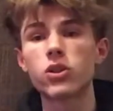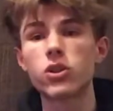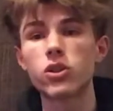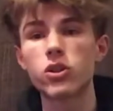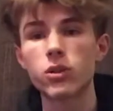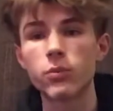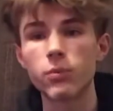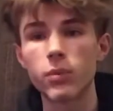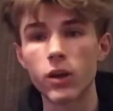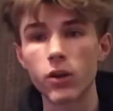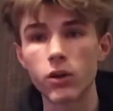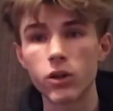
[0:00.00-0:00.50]
to
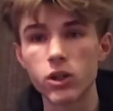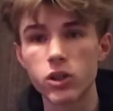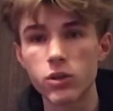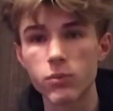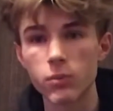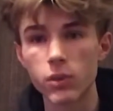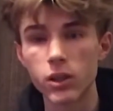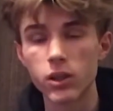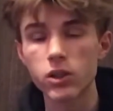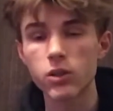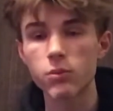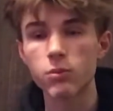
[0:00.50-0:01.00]
Perry
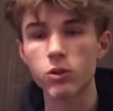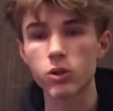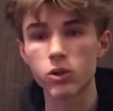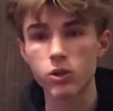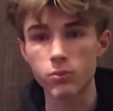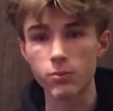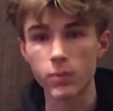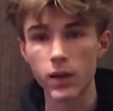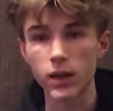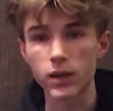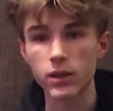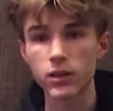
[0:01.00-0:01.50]
Smith's
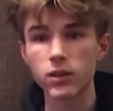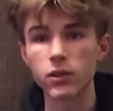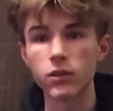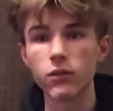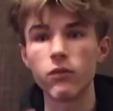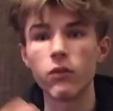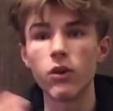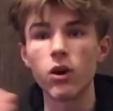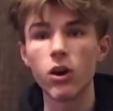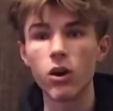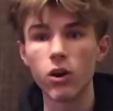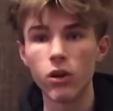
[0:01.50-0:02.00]
perspective
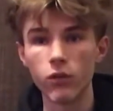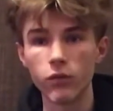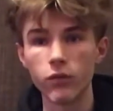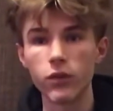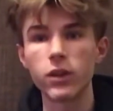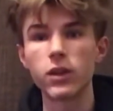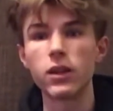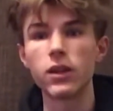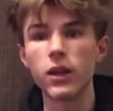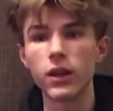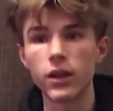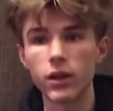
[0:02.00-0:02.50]
of the
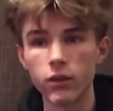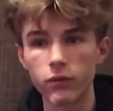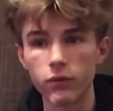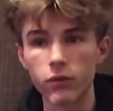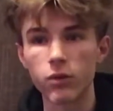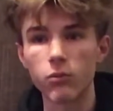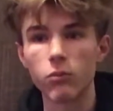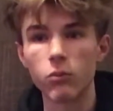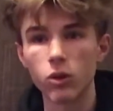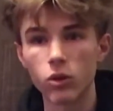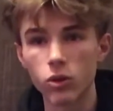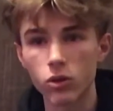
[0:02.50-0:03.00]
night of the
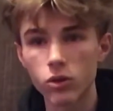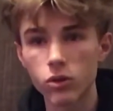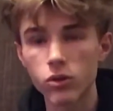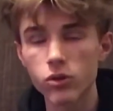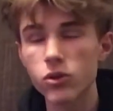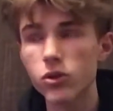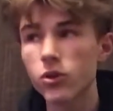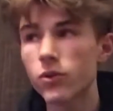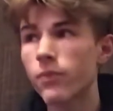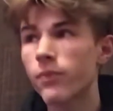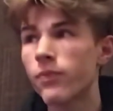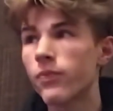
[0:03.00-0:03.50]

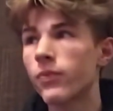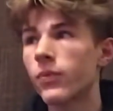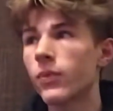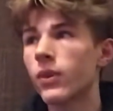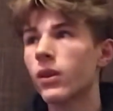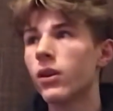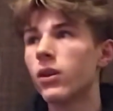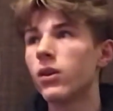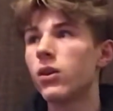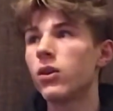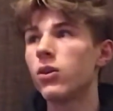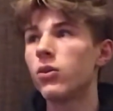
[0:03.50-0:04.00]
murders,
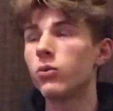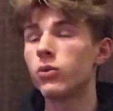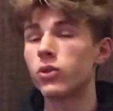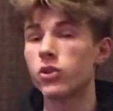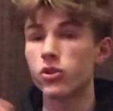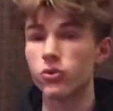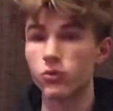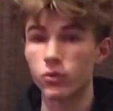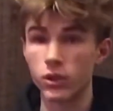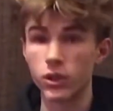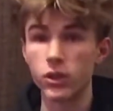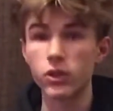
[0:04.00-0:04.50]
which is
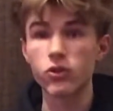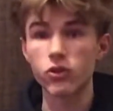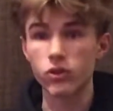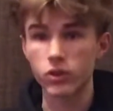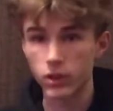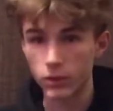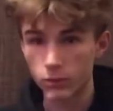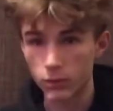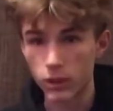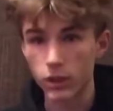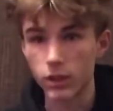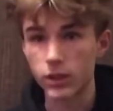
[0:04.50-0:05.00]
really interesting
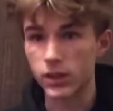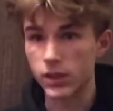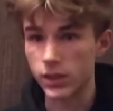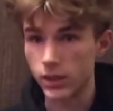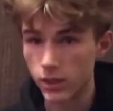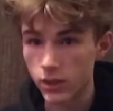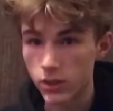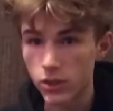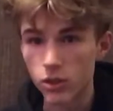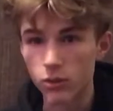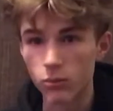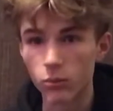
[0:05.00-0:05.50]
because he
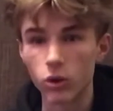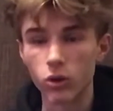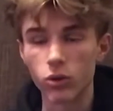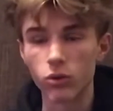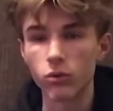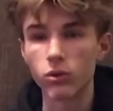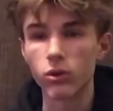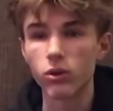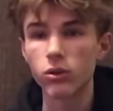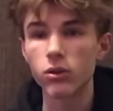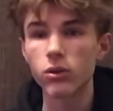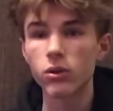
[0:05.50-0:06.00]
is the
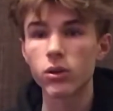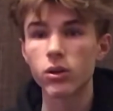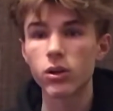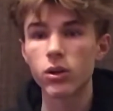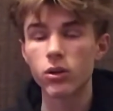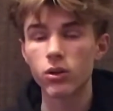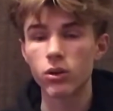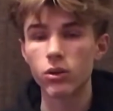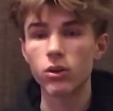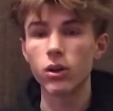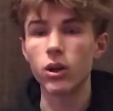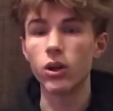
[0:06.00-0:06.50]
murderer,
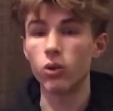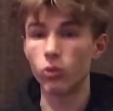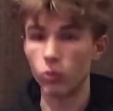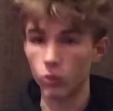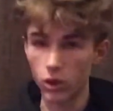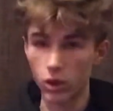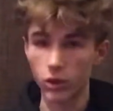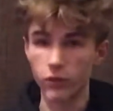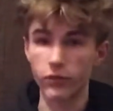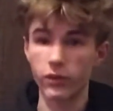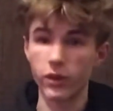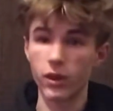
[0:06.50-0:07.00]
or one
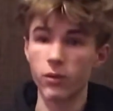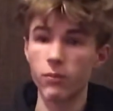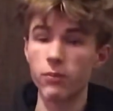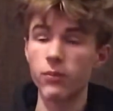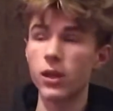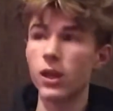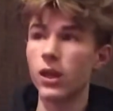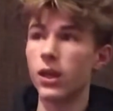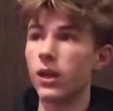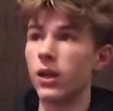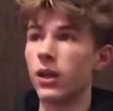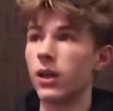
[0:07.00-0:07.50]
of them,
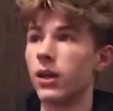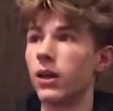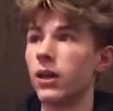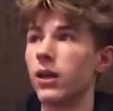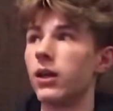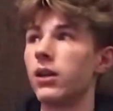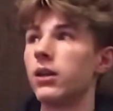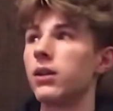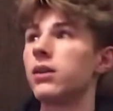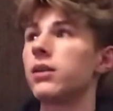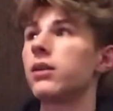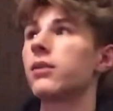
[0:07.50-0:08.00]

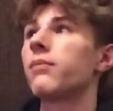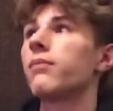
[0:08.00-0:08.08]
and